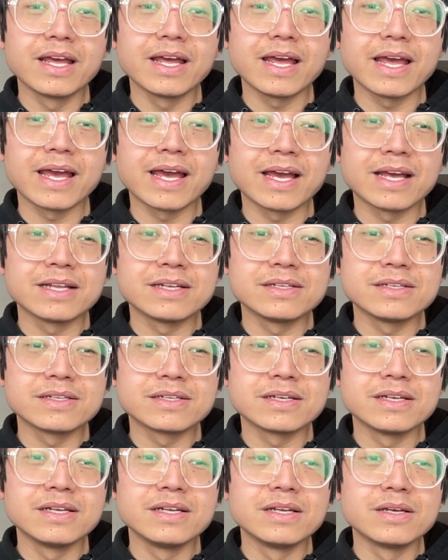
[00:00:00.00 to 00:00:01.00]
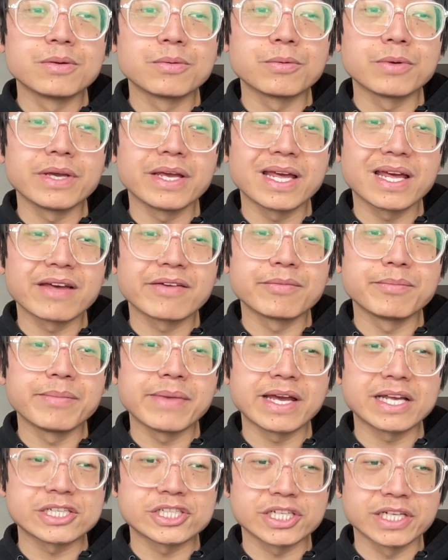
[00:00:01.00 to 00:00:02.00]
And we have
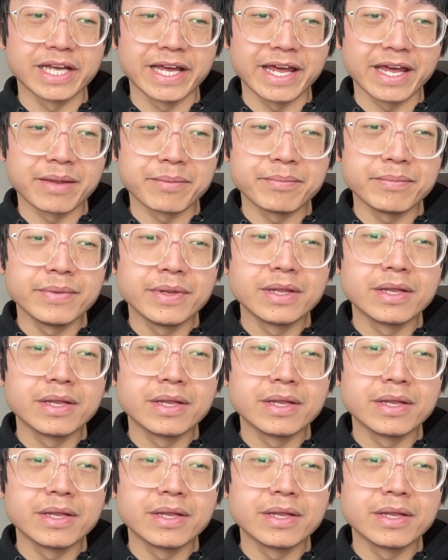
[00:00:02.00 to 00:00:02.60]
matching M,